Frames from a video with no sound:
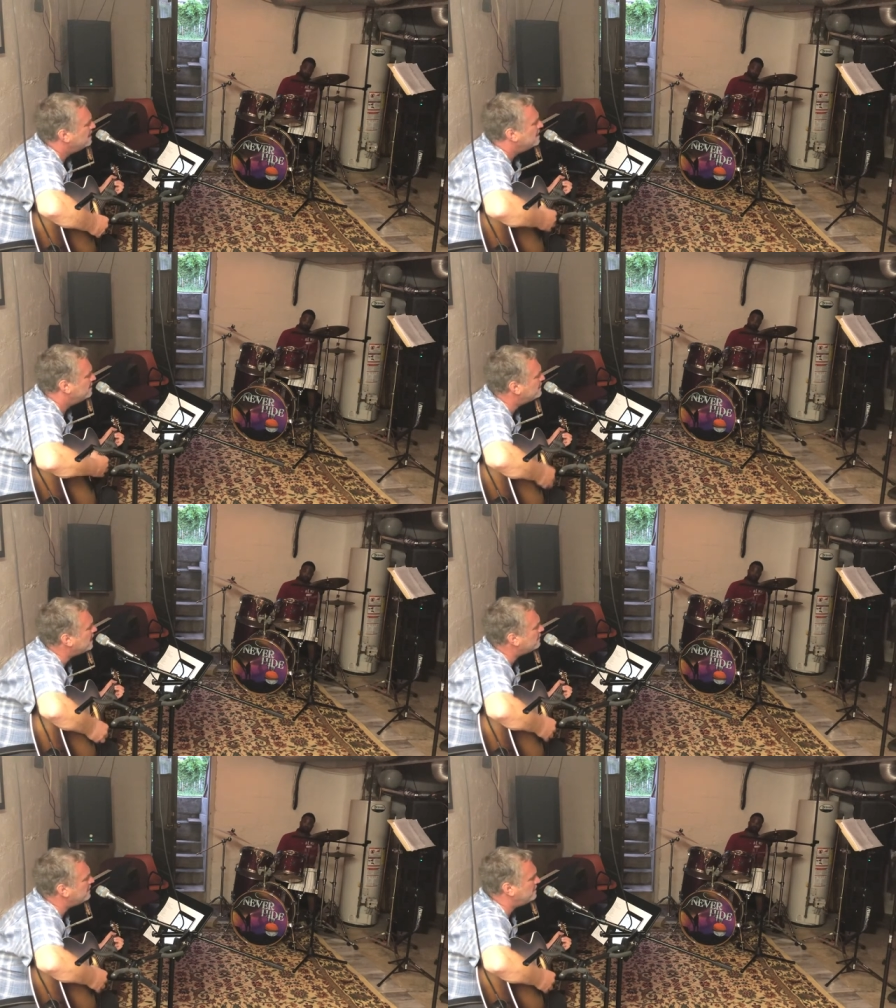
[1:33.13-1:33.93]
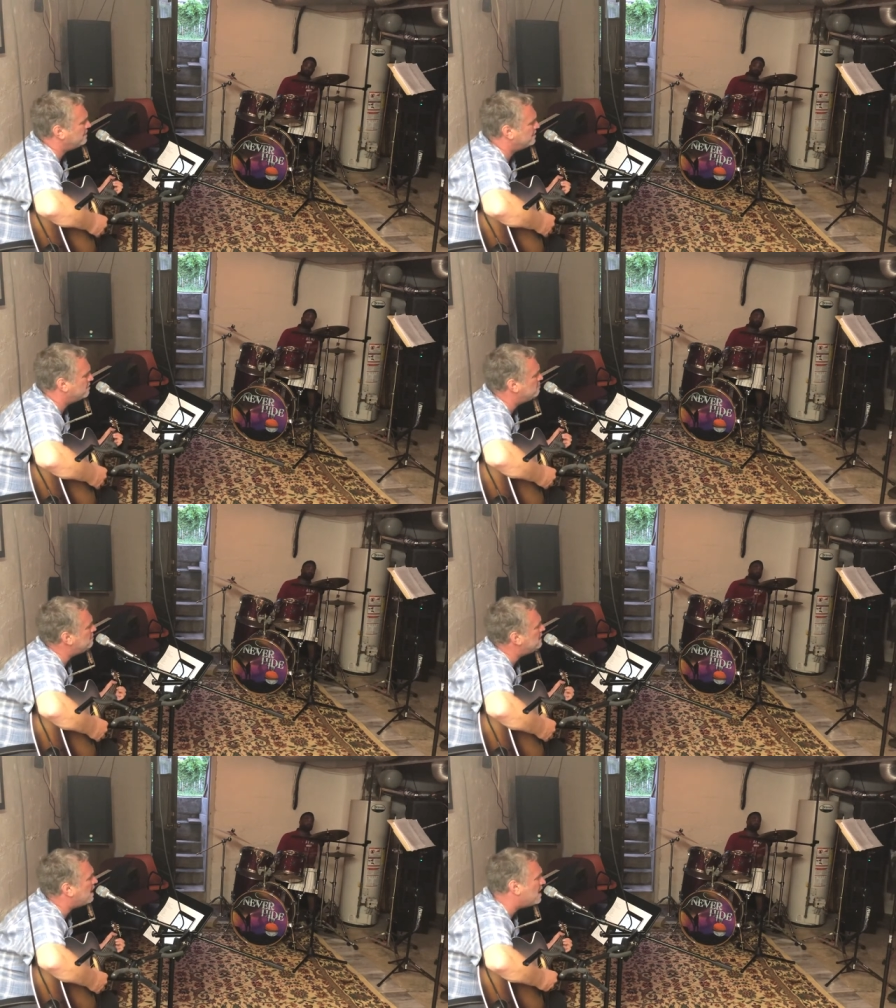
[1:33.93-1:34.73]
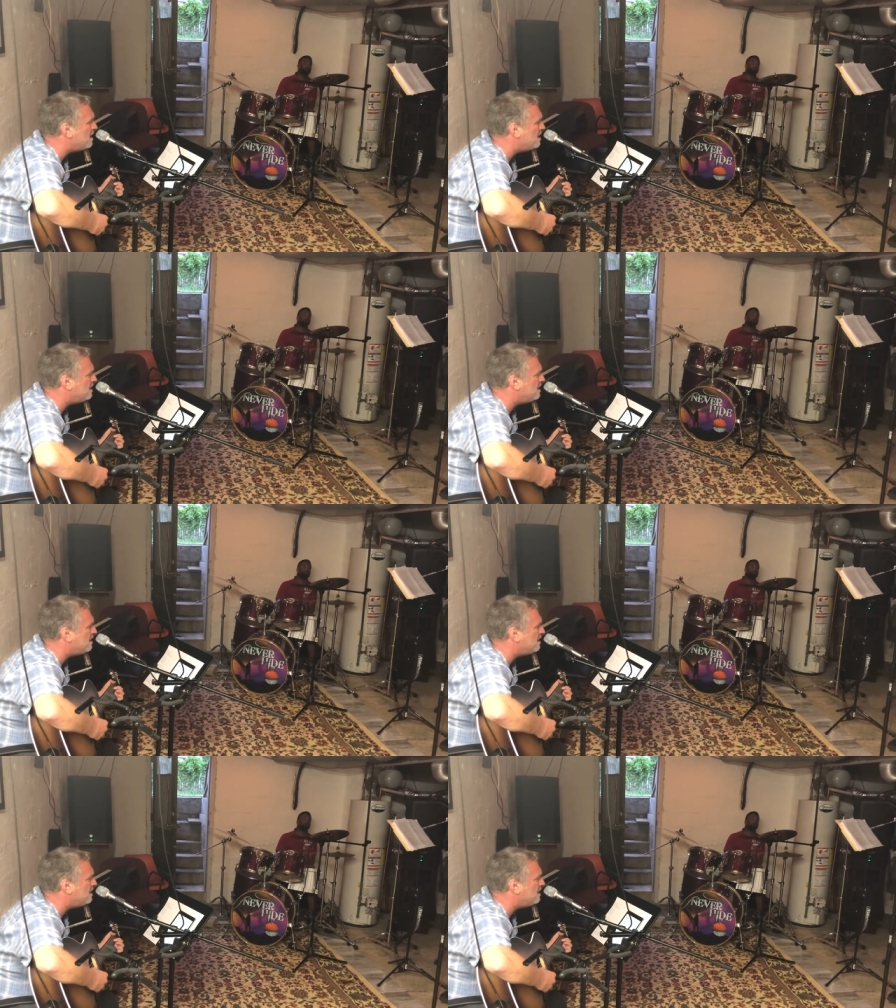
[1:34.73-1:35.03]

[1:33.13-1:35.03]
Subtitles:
leave nothing behind.